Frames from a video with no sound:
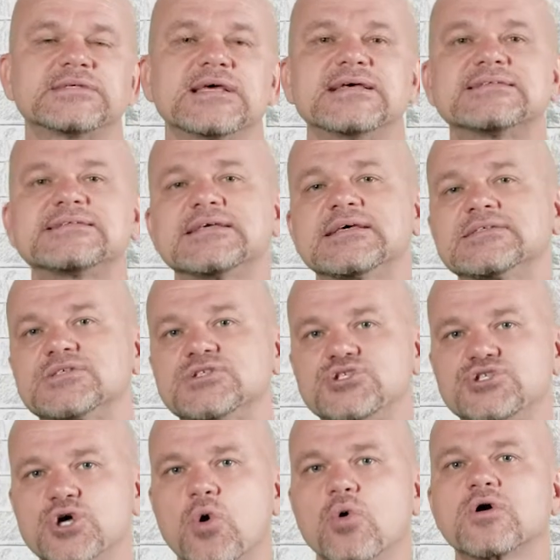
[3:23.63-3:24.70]
It says,
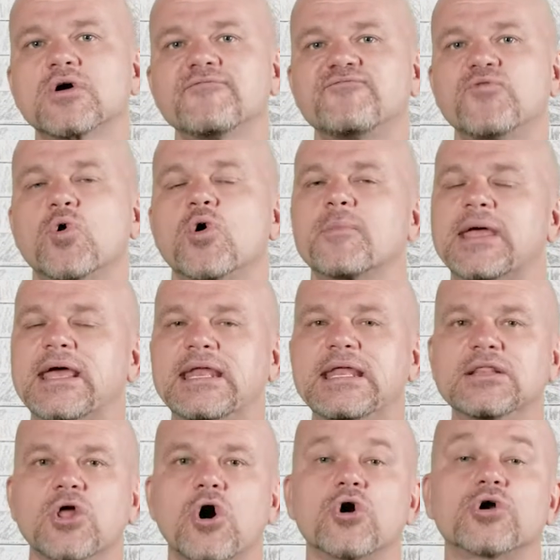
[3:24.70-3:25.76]
don't conform any
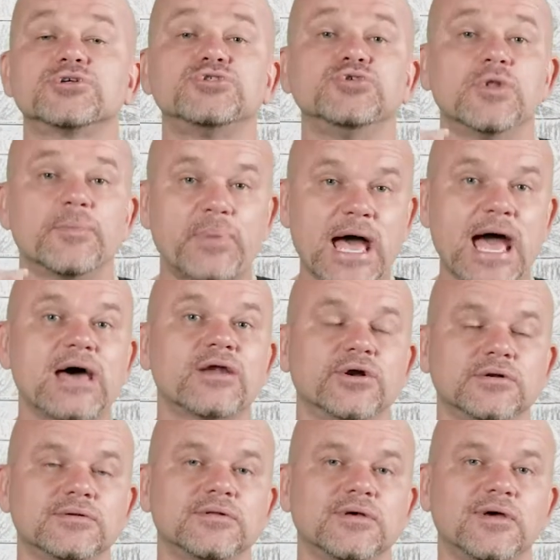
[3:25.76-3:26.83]
longer to the
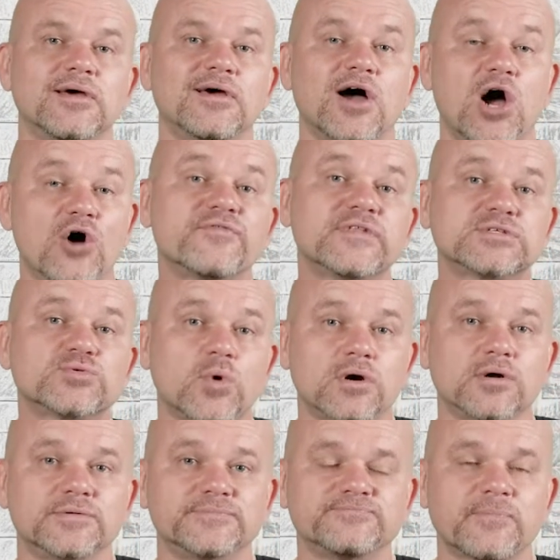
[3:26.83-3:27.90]
pattern of this
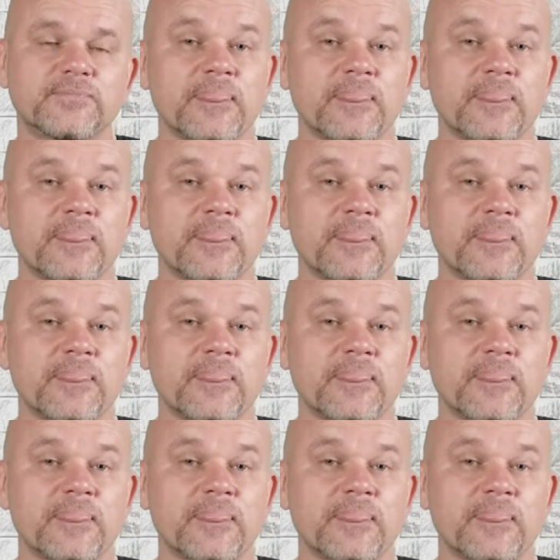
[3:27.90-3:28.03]
world.